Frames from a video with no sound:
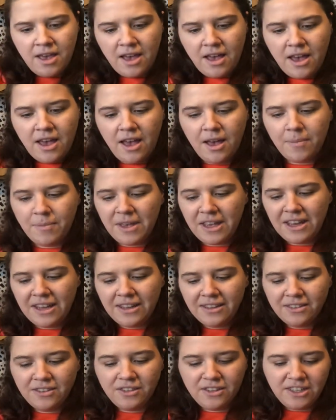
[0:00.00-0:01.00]
It
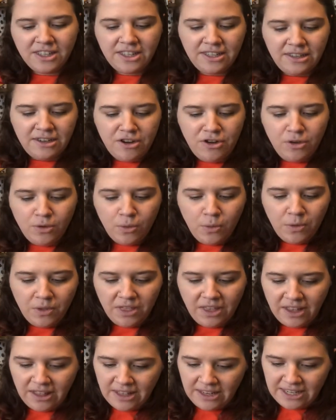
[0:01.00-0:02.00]
is new with
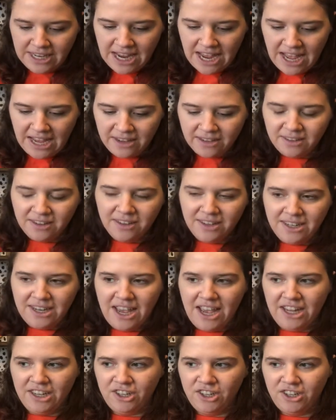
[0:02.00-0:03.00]
like the tag still
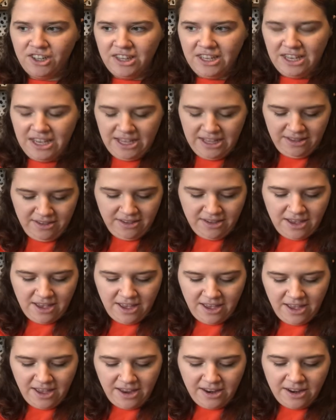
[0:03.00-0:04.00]
attached to the
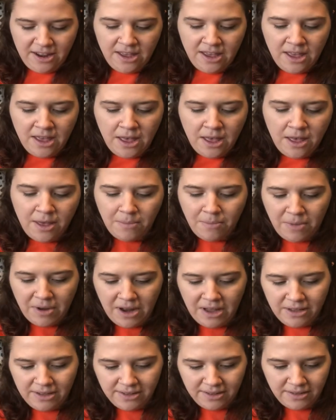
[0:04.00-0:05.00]
inside, but
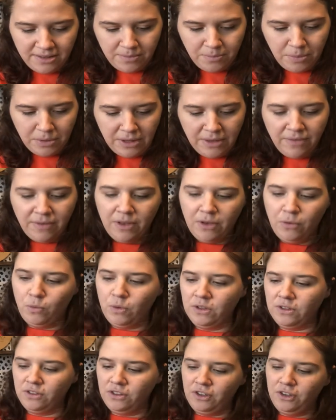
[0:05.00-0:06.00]
I believe it
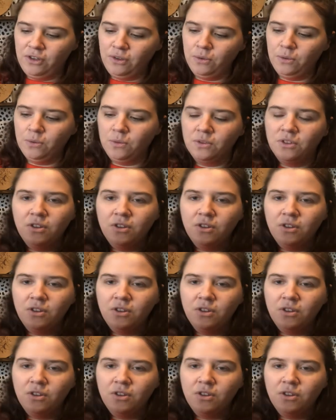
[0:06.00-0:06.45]
was used.